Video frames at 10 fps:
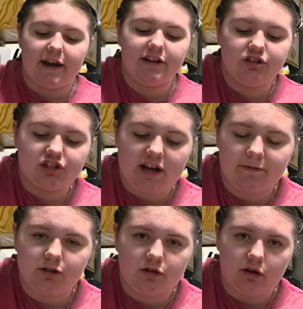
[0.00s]
then you just
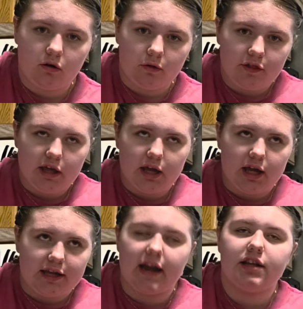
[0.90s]
have to do the whole thing
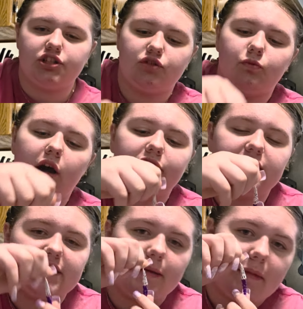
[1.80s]
again because you want the
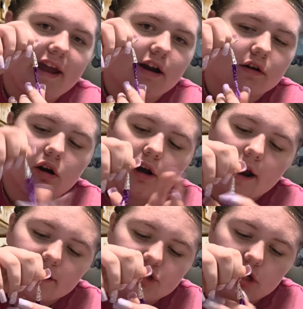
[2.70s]
same pair,
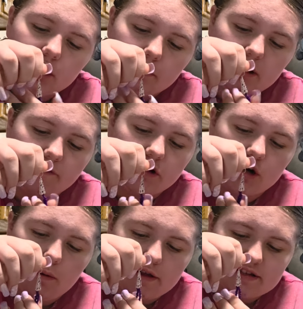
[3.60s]
correct? But if you
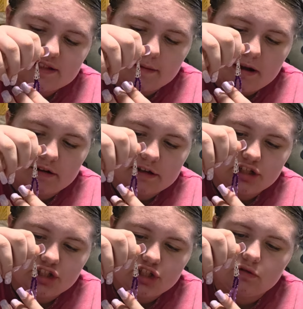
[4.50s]
don't want the same pair, then
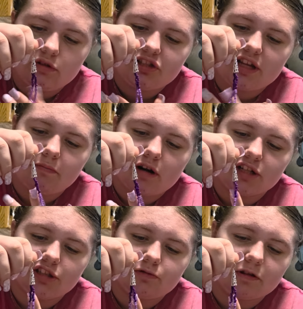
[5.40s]
just do the same
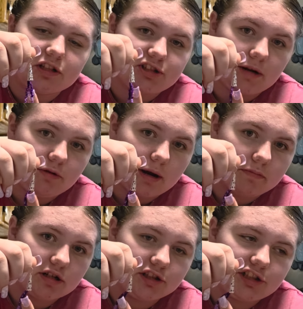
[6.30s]
process with the same
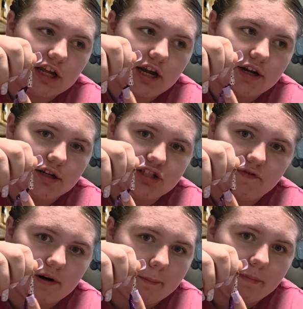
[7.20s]
numbers and a
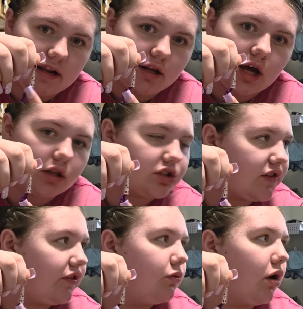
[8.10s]
different bead colors
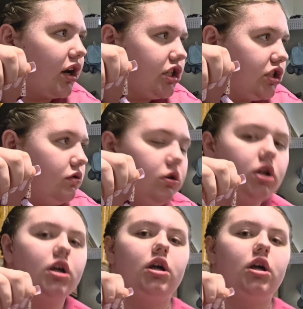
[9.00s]
if you want to.